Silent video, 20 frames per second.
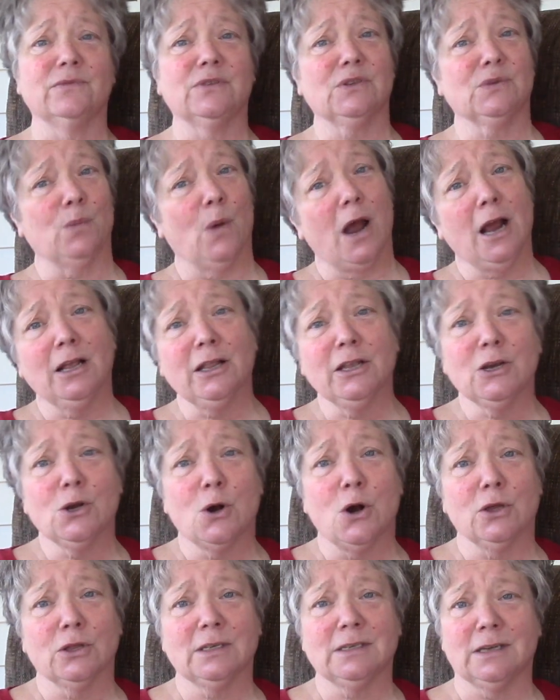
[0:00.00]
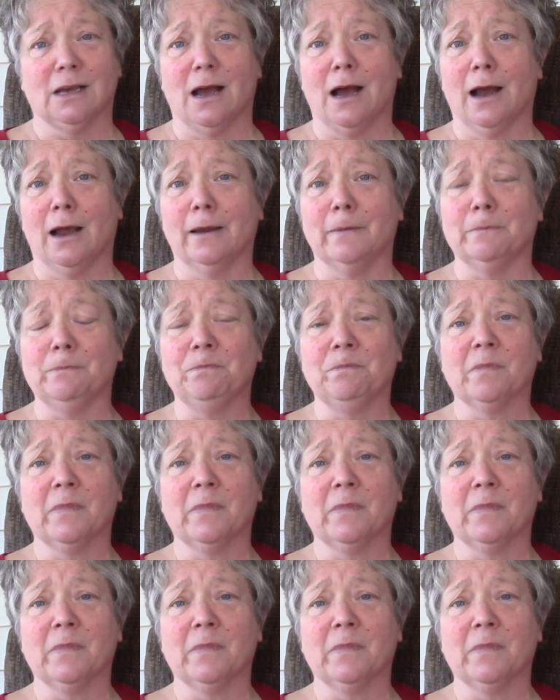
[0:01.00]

smiling all the time,